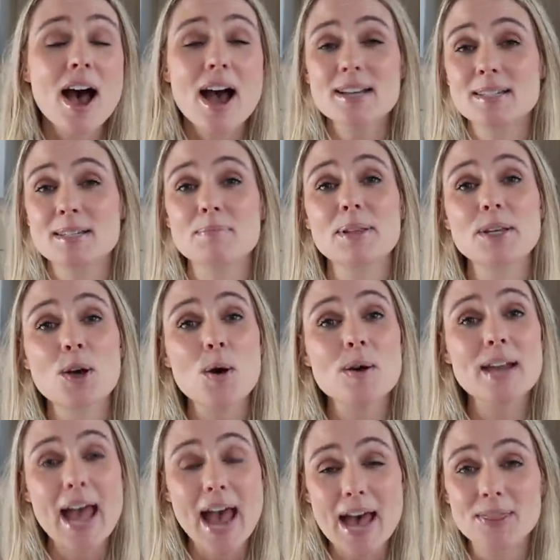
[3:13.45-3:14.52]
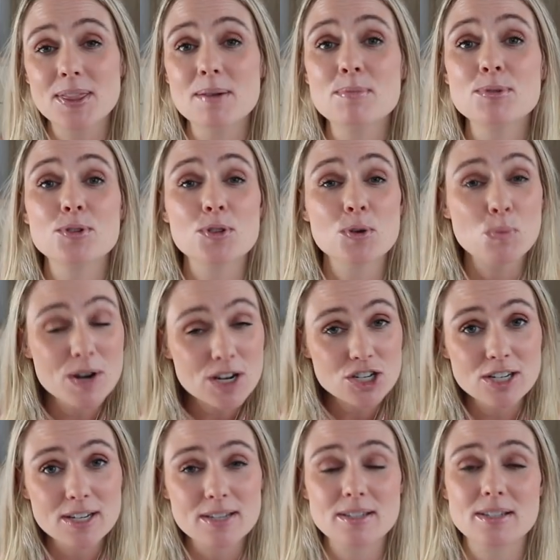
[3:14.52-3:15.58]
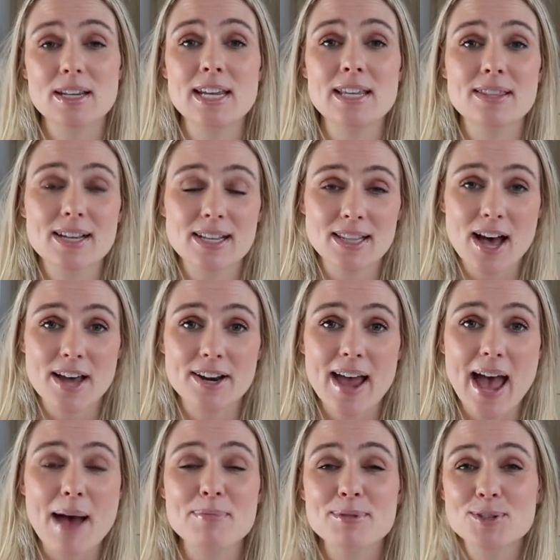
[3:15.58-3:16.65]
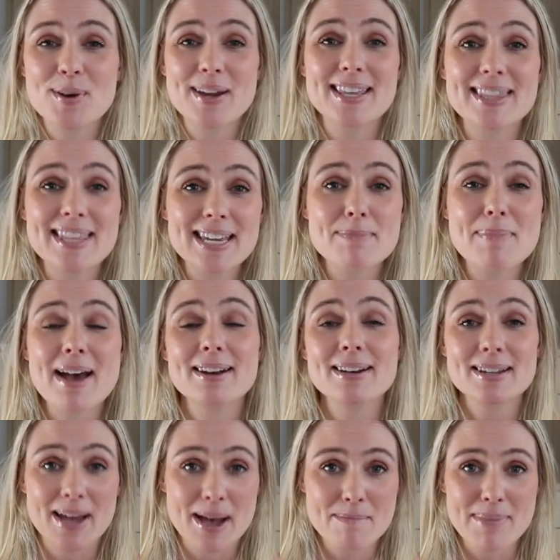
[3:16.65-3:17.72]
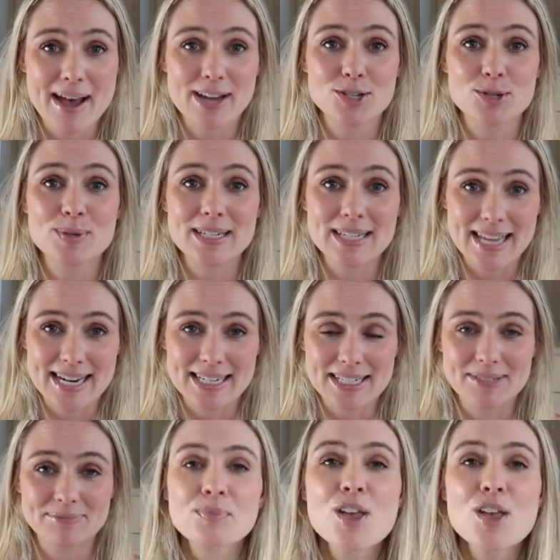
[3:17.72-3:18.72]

I simply go and add them to the wish list in the Klarna app so I can think about it and come back to it later.